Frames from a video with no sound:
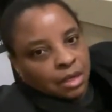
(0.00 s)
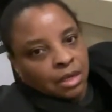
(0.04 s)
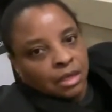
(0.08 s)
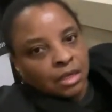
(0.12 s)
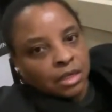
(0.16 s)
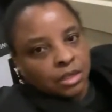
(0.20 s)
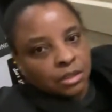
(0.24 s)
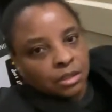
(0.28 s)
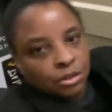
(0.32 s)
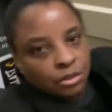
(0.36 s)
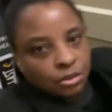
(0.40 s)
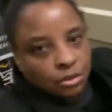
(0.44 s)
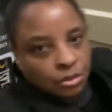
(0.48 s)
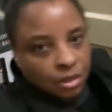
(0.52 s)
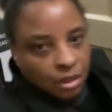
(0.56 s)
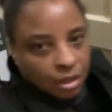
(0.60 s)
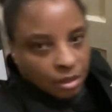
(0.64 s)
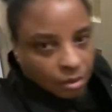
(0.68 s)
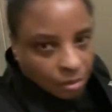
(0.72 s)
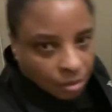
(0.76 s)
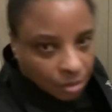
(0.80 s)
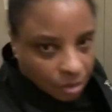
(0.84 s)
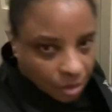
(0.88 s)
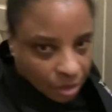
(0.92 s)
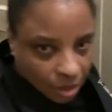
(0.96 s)
That you're not
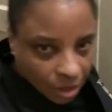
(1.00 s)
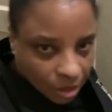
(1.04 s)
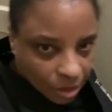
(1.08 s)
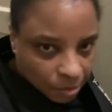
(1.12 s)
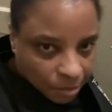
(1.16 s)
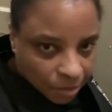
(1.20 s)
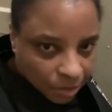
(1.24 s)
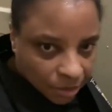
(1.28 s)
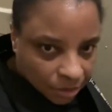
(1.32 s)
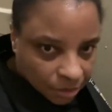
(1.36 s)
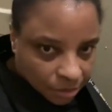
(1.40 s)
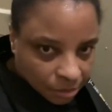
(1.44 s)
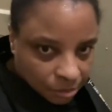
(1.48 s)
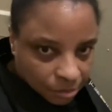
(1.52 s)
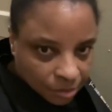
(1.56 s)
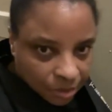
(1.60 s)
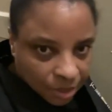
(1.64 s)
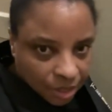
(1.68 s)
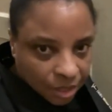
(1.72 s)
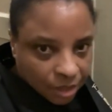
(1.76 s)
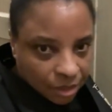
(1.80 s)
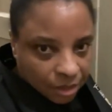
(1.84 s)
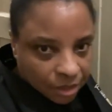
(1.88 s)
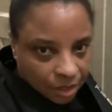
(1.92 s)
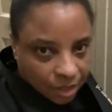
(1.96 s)
going to come hunt them
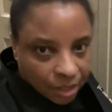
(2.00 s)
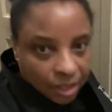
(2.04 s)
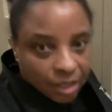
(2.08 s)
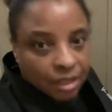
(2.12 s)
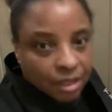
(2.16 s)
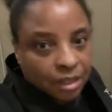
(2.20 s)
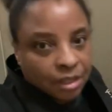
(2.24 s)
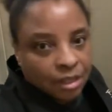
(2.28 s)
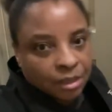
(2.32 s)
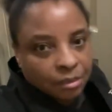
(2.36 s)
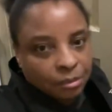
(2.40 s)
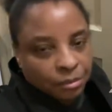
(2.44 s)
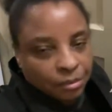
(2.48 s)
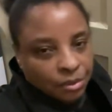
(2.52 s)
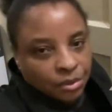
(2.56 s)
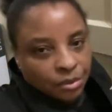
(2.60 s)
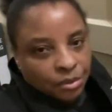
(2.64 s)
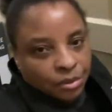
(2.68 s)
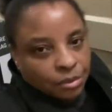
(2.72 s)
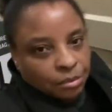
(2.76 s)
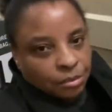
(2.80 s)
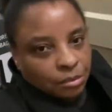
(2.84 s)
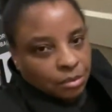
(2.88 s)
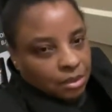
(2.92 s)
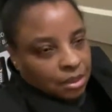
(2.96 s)
down and kill them, you know
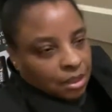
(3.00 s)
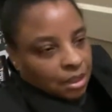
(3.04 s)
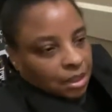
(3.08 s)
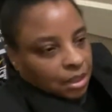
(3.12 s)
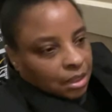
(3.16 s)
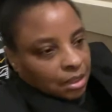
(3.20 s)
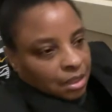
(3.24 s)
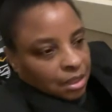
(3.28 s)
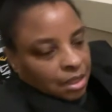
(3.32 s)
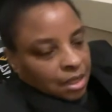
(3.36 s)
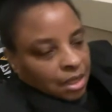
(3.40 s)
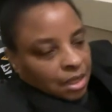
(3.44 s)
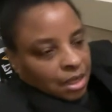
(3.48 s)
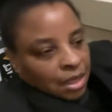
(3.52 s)
what I'm saying?